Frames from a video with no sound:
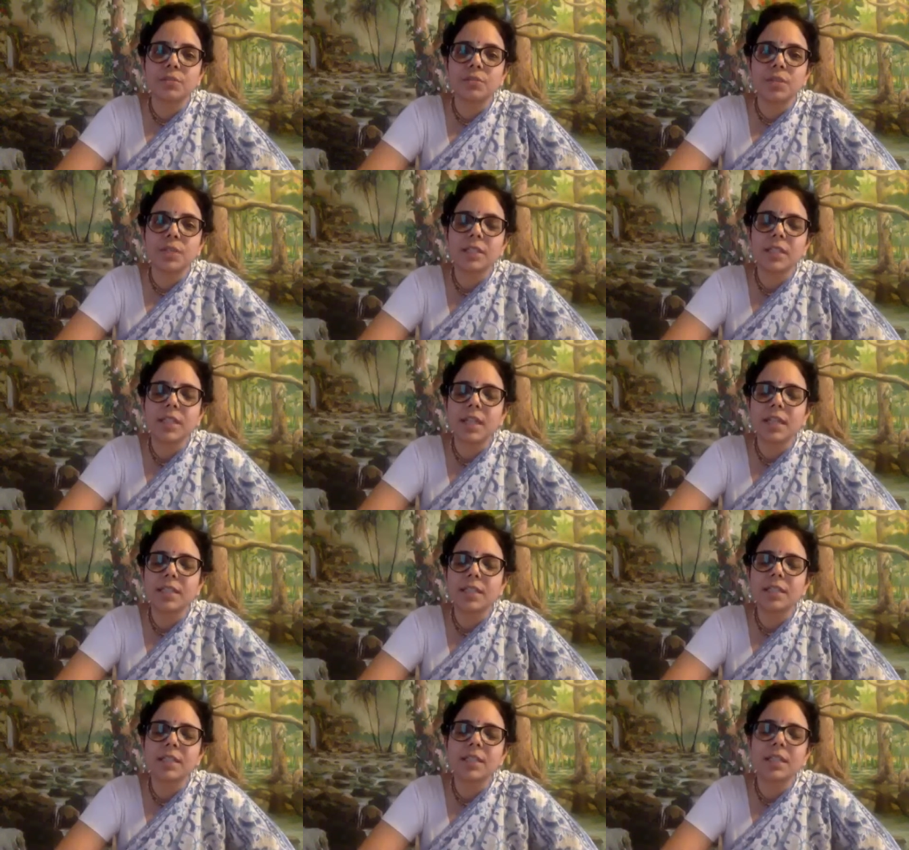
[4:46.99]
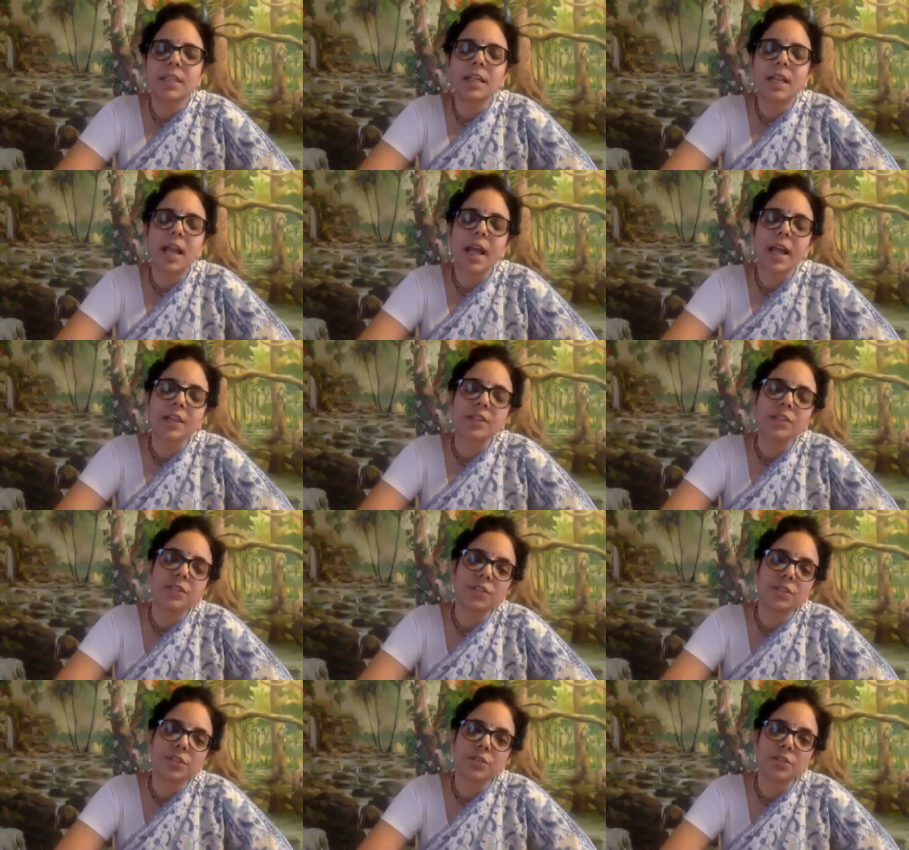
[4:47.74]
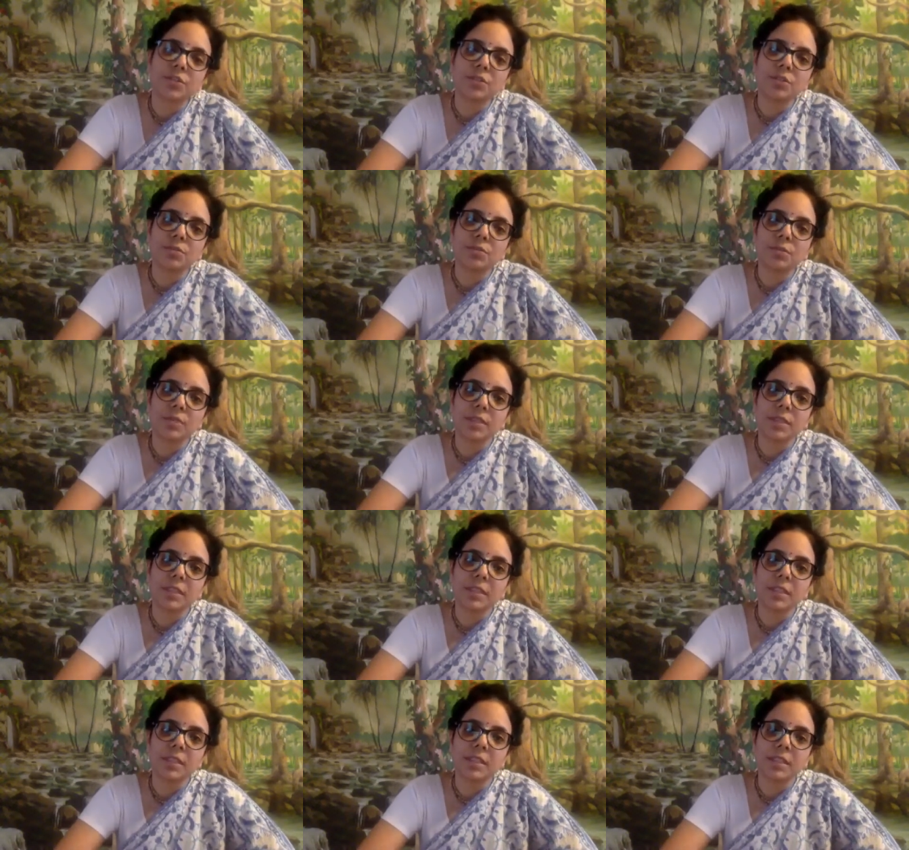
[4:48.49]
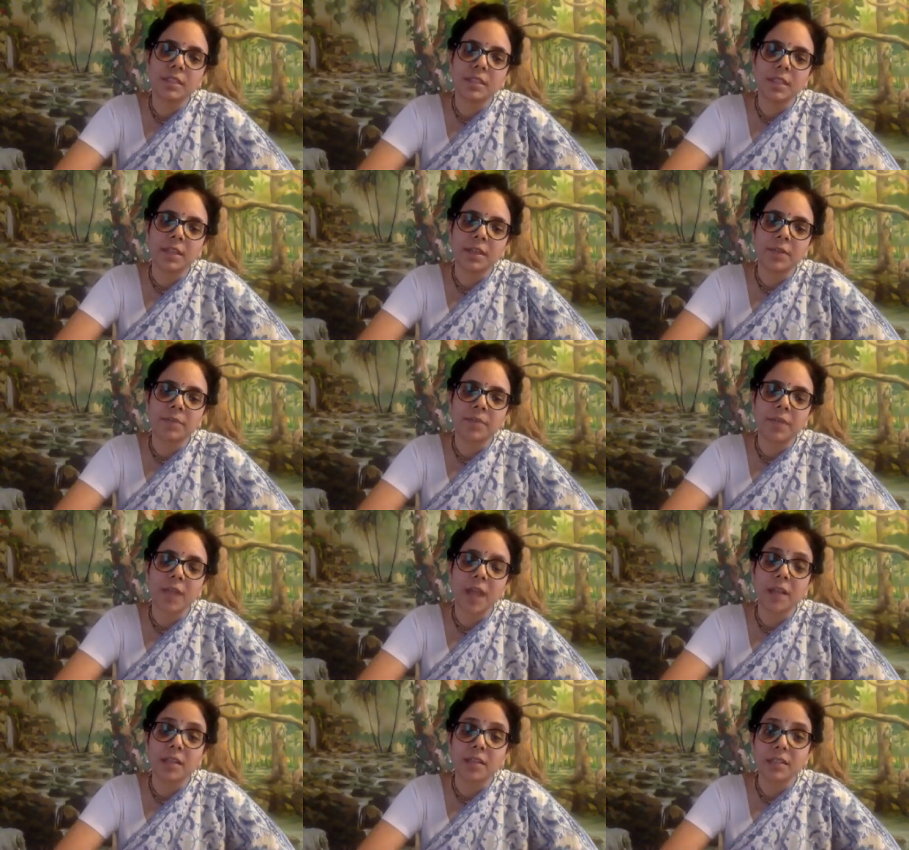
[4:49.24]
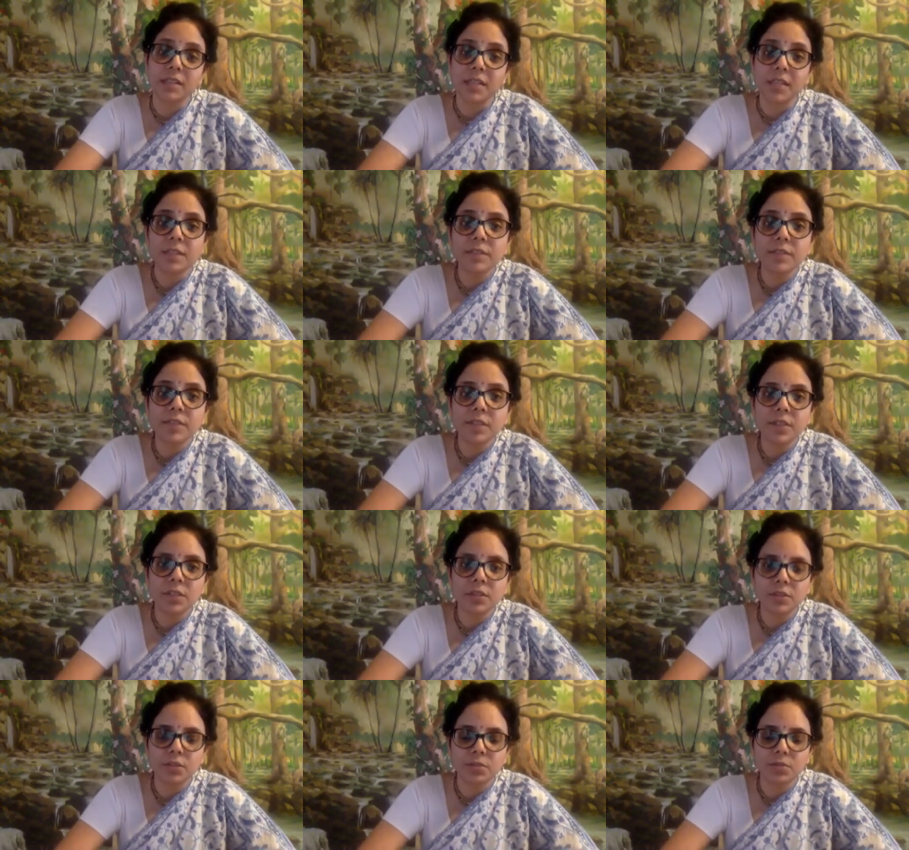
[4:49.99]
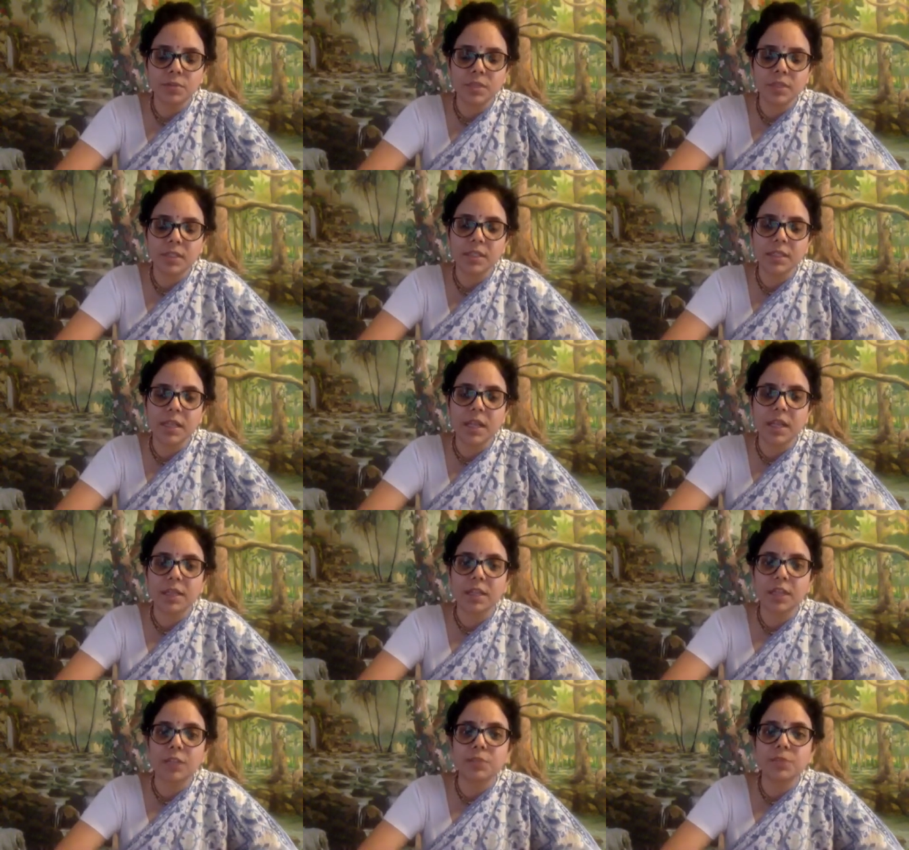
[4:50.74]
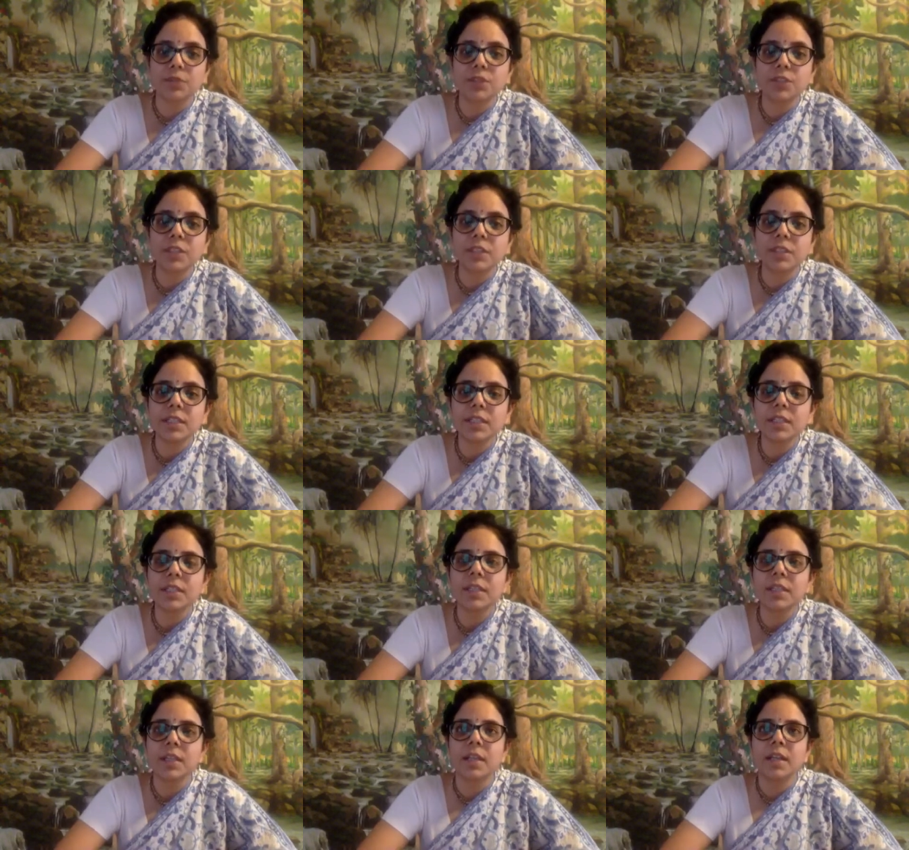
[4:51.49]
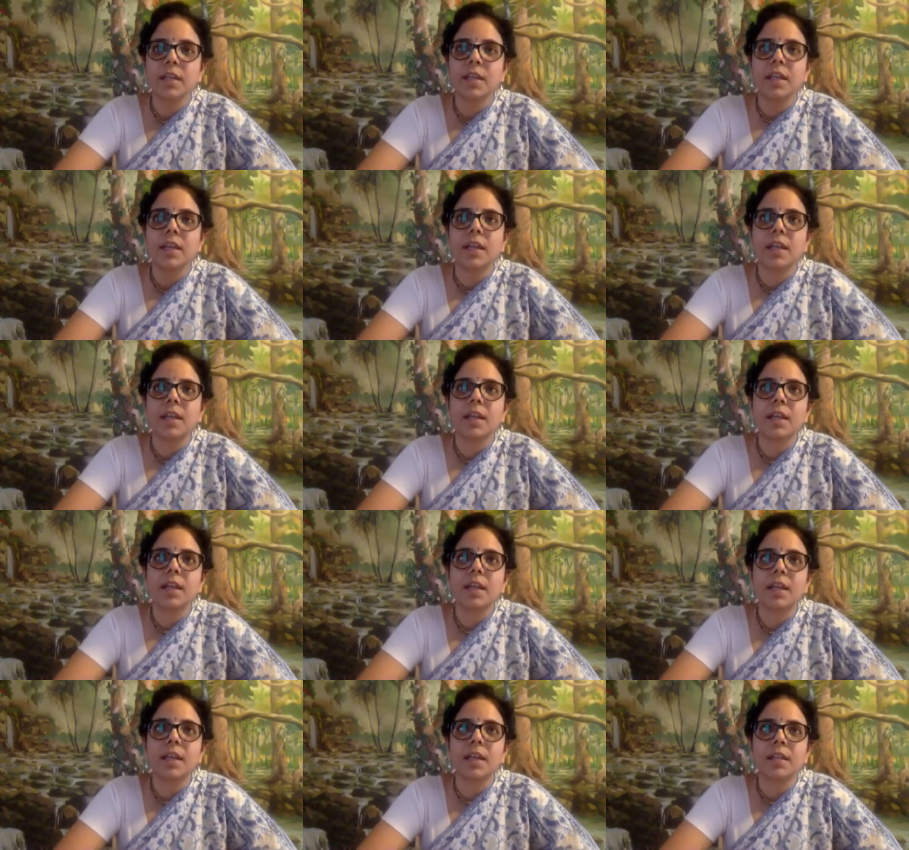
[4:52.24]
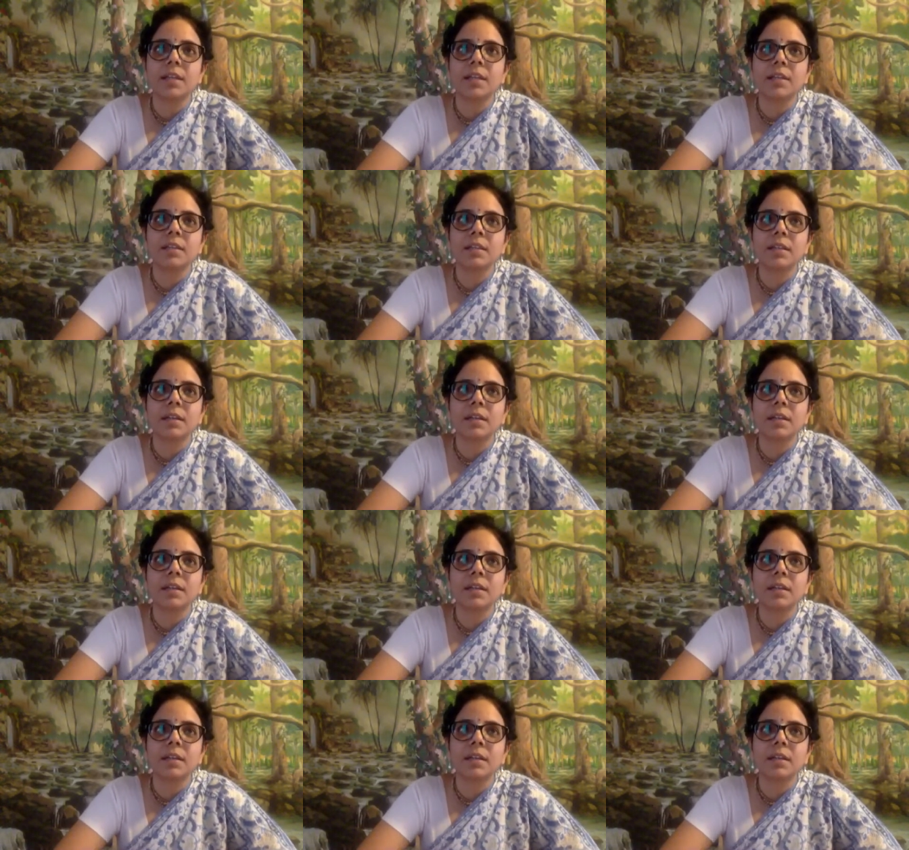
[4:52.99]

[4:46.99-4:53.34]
What is our internal attitude towards ourselves, towards our community, and